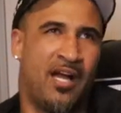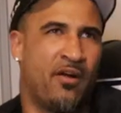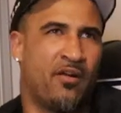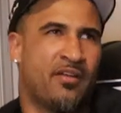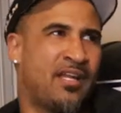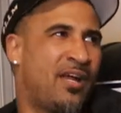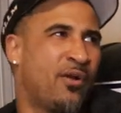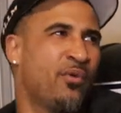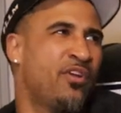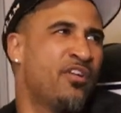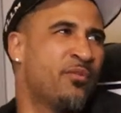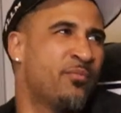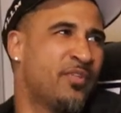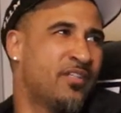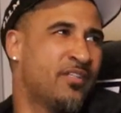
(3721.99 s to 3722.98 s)
Power not
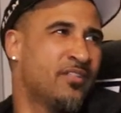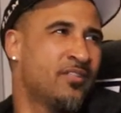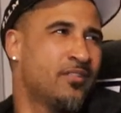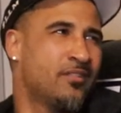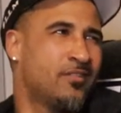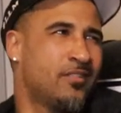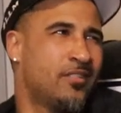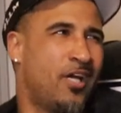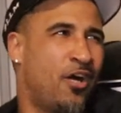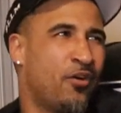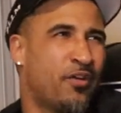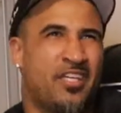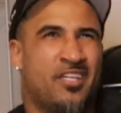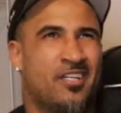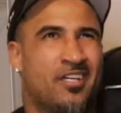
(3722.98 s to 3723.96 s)
real to me. Yeah, I ain't
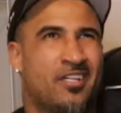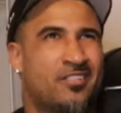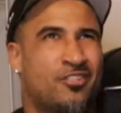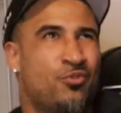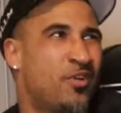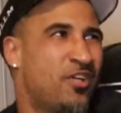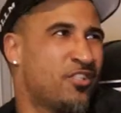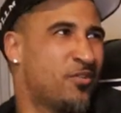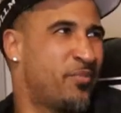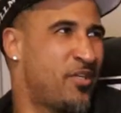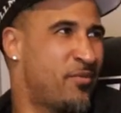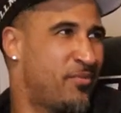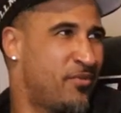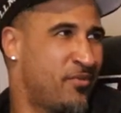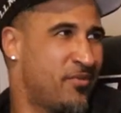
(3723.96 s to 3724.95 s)
y'all kill two hundred people.